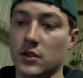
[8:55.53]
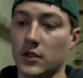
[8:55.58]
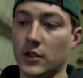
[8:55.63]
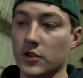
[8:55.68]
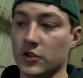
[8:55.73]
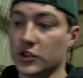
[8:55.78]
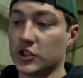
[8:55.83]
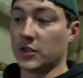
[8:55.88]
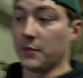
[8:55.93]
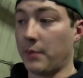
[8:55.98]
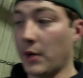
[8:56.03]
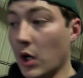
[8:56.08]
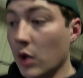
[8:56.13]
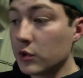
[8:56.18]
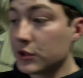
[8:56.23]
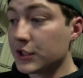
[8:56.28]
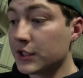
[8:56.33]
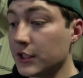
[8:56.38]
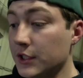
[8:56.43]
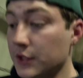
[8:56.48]
you're
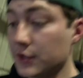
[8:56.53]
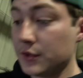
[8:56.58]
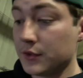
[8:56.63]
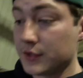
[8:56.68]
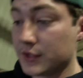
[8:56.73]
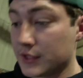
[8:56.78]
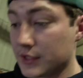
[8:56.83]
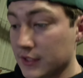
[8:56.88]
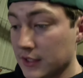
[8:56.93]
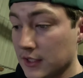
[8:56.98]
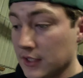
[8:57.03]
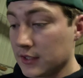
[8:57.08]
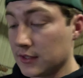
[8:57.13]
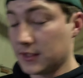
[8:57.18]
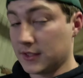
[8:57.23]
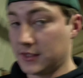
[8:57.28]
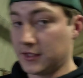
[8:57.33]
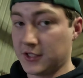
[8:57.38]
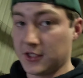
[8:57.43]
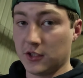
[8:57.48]
supposed to use
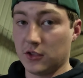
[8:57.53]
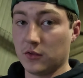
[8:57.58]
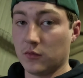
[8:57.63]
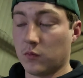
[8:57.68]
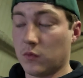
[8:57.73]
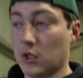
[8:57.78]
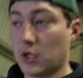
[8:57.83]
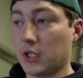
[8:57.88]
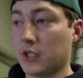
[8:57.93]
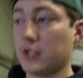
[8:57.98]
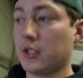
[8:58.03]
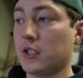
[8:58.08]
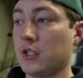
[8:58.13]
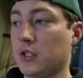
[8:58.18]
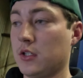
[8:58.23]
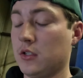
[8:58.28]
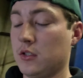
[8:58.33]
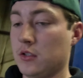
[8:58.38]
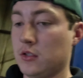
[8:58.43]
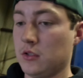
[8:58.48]
distilled water.
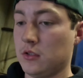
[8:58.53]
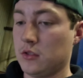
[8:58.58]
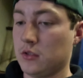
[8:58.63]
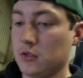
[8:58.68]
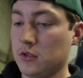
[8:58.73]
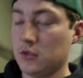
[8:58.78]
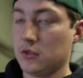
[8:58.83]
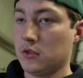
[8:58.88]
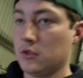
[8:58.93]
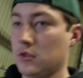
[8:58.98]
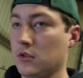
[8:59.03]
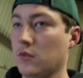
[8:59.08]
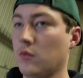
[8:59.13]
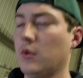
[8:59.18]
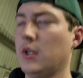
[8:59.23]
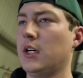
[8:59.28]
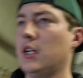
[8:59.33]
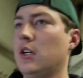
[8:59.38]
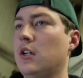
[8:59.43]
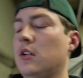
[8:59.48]

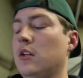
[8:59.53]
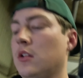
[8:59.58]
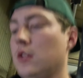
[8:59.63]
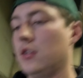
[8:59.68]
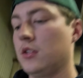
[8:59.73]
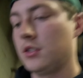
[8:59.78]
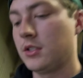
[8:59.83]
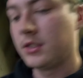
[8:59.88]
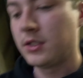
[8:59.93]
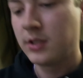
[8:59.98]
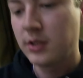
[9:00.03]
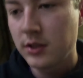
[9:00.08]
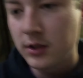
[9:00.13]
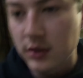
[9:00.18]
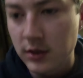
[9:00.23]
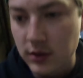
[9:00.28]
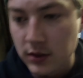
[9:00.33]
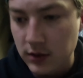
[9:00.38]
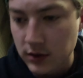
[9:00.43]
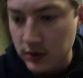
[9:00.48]
Well,
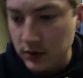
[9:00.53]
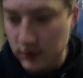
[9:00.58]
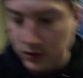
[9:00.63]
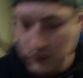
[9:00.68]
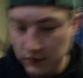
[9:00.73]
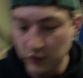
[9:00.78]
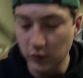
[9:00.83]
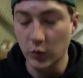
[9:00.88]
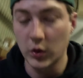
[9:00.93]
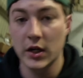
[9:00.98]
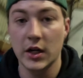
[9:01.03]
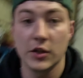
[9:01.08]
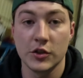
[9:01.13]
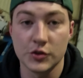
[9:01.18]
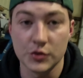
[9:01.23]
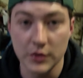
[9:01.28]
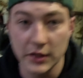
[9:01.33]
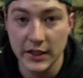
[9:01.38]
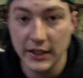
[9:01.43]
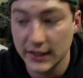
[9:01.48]
from what I
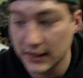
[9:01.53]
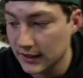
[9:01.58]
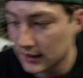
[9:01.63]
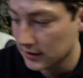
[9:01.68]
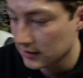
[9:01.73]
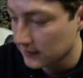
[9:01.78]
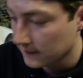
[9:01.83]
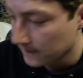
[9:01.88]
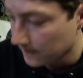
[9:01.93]
was reading,